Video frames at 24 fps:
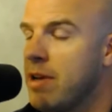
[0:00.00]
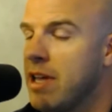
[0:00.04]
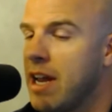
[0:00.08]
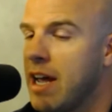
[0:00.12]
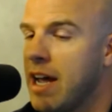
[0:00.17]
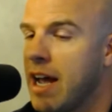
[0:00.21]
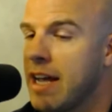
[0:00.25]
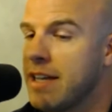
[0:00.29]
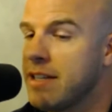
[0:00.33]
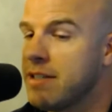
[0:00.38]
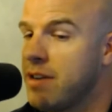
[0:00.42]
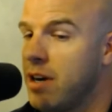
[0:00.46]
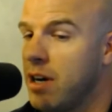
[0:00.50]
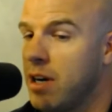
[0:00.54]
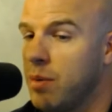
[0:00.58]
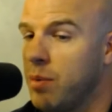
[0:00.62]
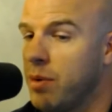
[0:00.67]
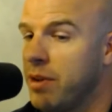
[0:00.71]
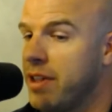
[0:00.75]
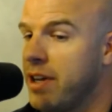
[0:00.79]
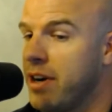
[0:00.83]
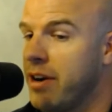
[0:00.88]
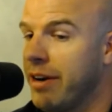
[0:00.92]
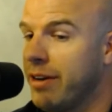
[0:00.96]
I mean, I
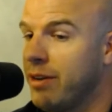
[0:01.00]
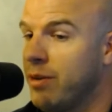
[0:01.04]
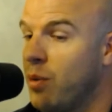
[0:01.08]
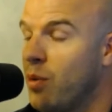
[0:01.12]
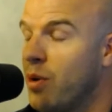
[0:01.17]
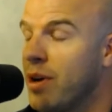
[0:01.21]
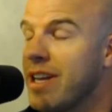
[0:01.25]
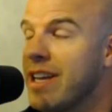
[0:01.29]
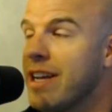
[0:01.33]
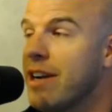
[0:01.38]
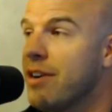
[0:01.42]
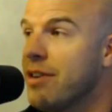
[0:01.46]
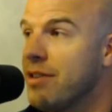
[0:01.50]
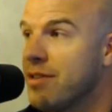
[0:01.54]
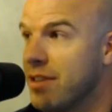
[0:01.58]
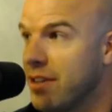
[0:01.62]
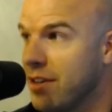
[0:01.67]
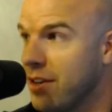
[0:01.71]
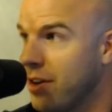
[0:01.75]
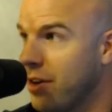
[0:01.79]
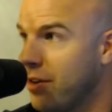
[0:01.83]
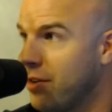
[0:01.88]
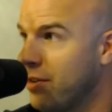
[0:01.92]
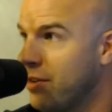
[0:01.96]
started with Eric 20
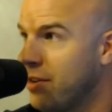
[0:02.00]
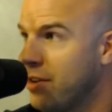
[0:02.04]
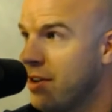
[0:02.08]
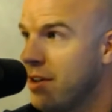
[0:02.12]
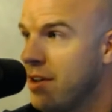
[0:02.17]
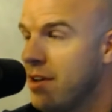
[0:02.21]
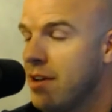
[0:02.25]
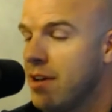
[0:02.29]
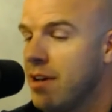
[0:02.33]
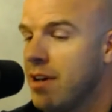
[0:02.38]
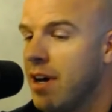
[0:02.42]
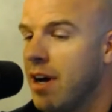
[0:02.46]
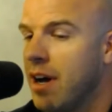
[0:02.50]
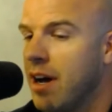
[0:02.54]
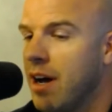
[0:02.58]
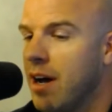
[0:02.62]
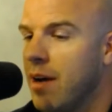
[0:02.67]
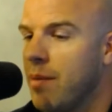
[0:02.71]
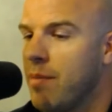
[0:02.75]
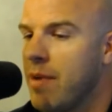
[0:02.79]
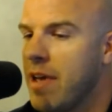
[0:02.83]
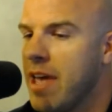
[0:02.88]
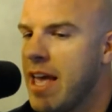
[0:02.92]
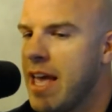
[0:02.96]
years ago.
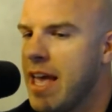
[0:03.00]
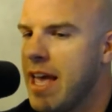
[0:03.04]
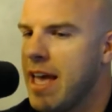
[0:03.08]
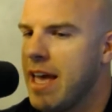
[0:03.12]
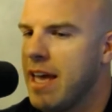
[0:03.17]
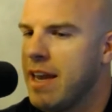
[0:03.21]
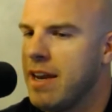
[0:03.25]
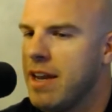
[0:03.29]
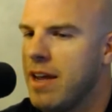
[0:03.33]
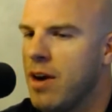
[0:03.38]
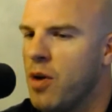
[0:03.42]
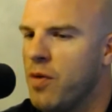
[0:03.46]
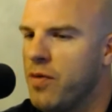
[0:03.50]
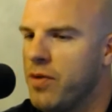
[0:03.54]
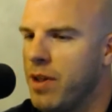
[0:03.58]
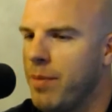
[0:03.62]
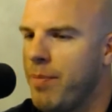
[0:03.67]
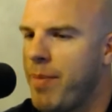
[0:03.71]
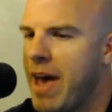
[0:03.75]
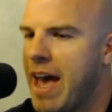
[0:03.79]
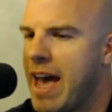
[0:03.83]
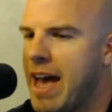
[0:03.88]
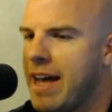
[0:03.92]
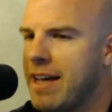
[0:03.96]
And over
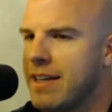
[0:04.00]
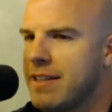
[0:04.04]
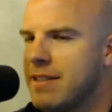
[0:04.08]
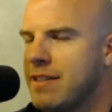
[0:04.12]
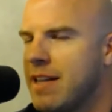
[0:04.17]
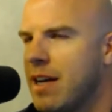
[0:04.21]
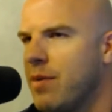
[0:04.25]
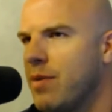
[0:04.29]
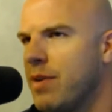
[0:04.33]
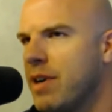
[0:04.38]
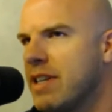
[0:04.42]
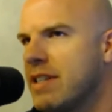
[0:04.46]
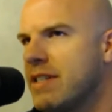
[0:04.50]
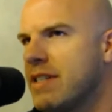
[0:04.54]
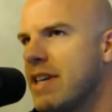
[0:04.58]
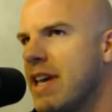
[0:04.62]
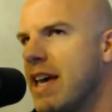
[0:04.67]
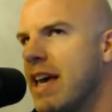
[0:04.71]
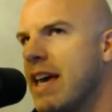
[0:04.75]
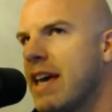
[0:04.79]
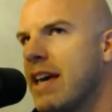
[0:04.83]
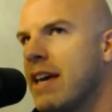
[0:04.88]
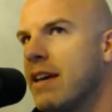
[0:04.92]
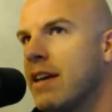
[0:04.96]
the past, I want to
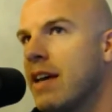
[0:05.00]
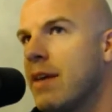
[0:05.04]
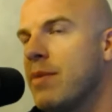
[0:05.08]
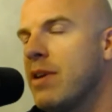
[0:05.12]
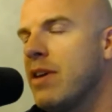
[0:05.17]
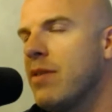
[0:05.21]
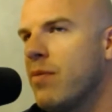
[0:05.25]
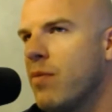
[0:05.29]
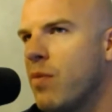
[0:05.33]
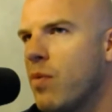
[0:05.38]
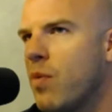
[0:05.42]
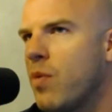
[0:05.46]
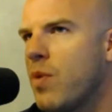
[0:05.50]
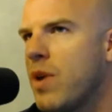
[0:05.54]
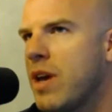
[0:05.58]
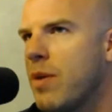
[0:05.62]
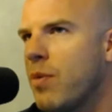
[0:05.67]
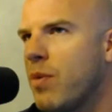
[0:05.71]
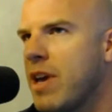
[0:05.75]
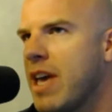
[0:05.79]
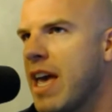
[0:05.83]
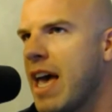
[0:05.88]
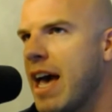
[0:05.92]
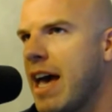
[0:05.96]
say, I mean,
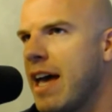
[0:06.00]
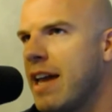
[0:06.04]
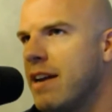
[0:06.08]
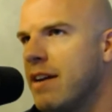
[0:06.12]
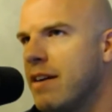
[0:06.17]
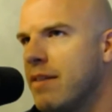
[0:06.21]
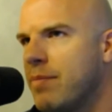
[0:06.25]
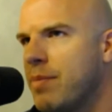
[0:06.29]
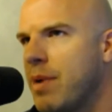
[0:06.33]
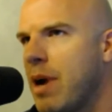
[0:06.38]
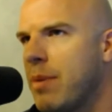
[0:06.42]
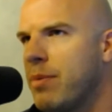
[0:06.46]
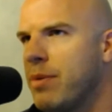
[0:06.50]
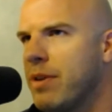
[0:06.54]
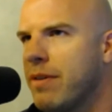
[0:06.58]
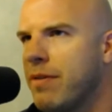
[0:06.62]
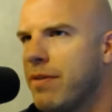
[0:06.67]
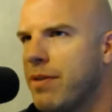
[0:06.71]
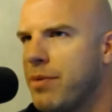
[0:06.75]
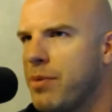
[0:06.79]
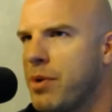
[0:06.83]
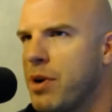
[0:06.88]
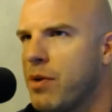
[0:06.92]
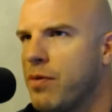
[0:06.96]
we had
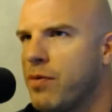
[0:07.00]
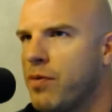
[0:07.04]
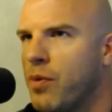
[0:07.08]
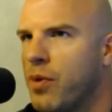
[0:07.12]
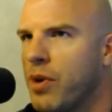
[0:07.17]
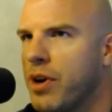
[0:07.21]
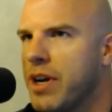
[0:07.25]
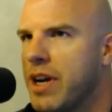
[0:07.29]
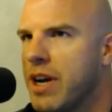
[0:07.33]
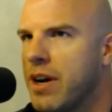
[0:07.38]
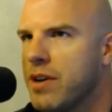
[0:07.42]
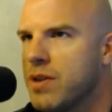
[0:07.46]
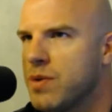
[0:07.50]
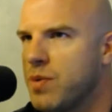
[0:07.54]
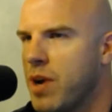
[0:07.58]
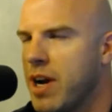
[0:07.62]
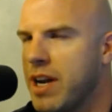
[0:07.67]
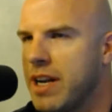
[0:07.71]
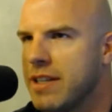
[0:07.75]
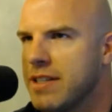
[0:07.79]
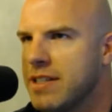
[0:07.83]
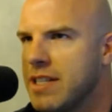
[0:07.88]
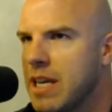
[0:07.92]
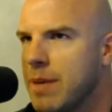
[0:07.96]
probably 3 or 4 years
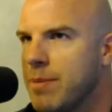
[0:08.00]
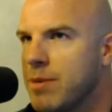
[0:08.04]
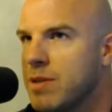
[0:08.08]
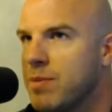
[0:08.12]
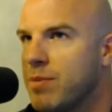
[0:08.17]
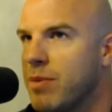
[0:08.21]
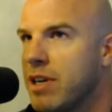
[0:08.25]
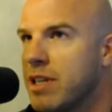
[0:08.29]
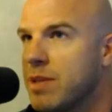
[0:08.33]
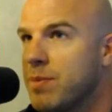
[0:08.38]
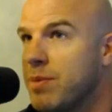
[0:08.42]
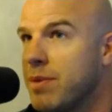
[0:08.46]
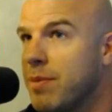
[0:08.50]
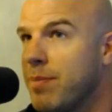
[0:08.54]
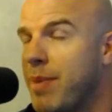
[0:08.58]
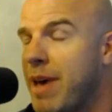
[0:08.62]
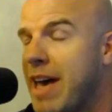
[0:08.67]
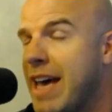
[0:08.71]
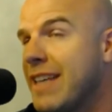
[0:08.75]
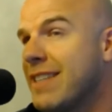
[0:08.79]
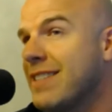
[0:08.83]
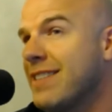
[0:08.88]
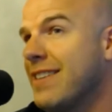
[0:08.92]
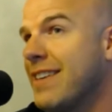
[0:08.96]
where I didn't see him as much, but the
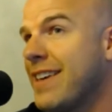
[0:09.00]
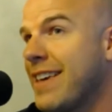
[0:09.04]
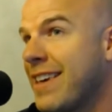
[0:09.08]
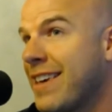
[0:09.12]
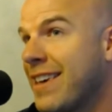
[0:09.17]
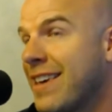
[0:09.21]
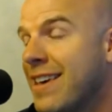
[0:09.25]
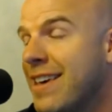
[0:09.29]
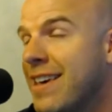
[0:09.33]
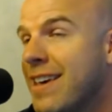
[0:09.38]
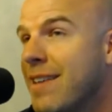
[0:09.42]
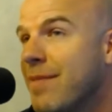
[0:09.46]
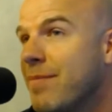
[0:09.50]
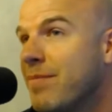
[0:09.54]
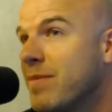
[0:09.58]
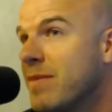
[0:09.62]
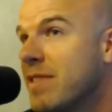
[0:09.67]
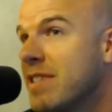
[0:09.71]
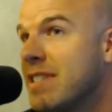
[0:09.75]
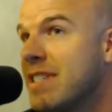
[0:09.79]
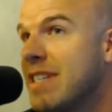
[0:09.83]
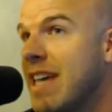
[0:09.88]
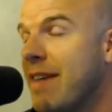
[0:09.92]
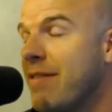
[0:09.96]
past like
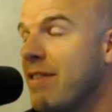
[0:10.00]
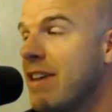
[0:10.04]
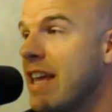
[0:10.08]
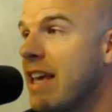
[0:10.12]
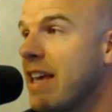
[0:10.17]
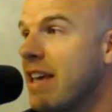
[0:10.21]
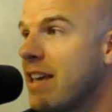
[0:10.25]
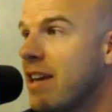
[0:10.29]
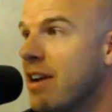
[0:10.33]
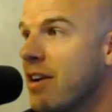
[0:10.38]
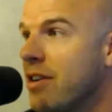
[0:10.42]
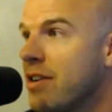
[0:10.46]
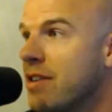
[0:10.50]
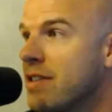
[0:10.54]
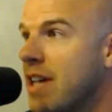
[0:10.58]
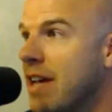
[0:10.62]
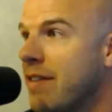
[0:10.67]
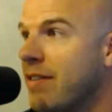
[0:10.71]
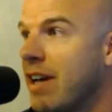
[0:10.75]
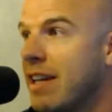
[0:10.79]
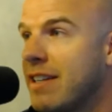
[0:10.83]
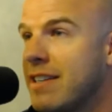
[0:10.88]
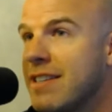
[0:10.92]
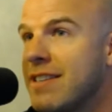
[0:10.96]
7-8 years,
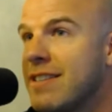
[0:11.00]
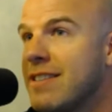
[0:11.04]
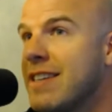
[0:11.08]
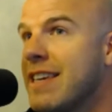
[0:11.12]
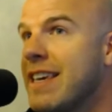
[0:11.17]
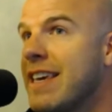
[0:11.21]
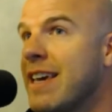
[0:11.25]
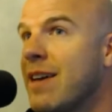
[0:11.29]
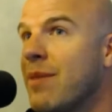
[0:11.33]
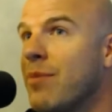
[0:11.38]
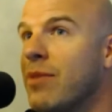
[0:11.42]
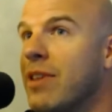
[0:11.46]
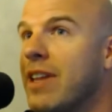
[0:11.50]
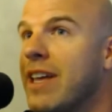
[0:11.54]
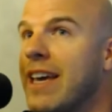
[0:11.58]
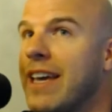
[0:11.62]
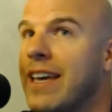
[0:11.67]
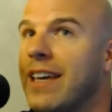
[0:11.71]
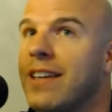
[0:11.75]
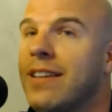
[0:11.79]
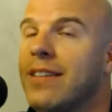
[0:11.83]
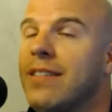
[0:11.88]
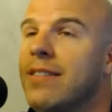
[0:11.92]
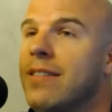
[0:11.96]
I've got to see him
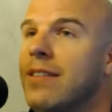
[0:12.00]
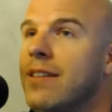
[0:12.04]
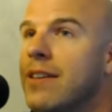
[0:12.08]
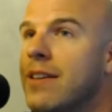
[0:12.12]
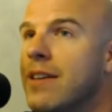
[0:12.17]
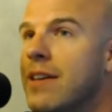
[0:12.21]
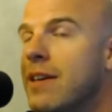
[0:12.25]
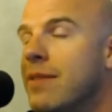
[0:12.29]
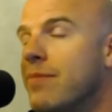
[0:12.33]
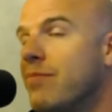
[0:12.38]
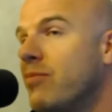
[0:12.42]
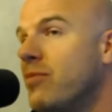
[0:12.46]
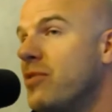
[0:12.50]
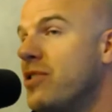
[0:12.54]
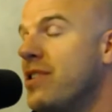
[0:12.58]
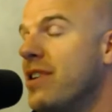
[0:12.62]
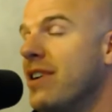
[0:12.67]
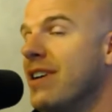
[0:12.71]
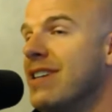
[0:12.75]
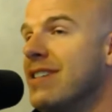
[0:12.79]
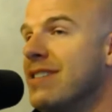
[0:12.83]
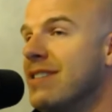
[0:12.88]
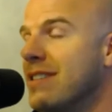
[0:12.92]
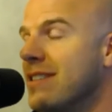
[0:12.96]
like
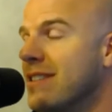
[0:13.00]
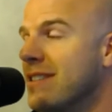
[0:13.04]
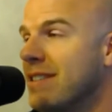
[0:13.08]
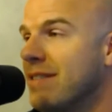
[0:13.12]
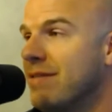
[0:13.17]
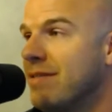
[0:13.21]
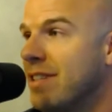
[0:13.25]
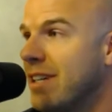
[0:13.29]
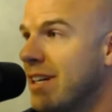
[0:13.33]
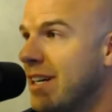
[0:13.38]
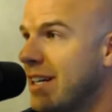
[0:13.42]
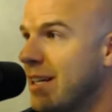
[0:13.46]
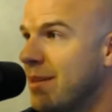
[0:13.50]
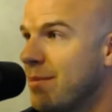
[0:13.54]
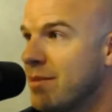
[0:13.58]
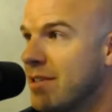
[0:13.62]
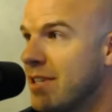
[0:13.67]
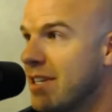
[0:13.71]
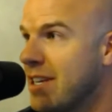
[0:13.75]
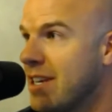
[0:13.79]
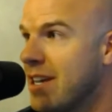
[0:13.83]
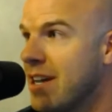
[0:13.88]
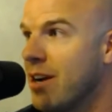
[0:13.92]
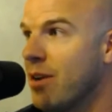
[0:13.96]
dozens of
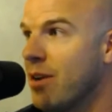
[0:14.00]
times